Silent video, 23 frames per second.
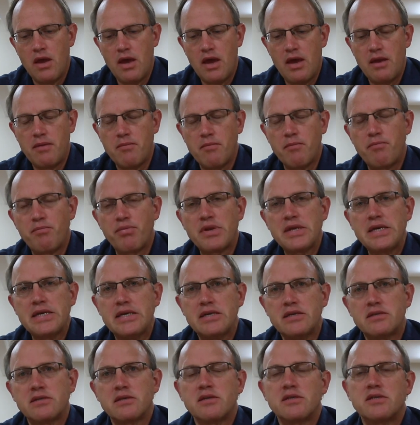And
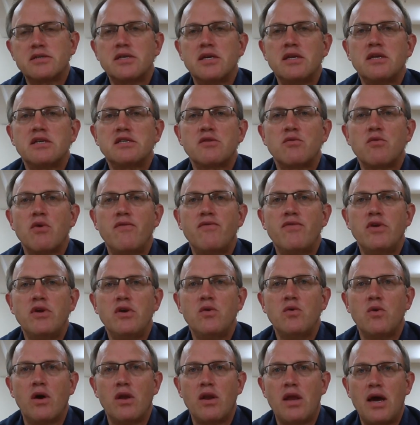please send us a
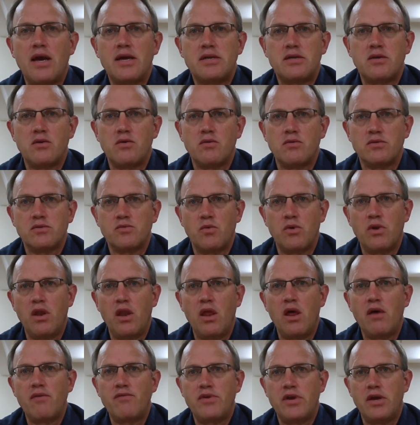review on iTunes. Would
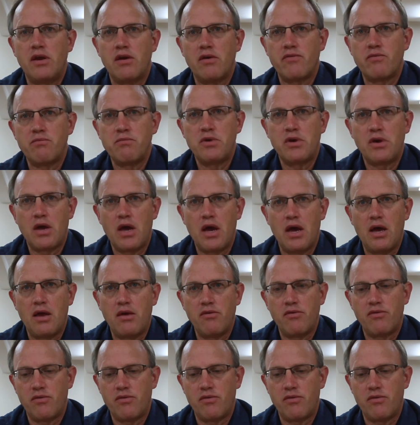love to hear from you guys.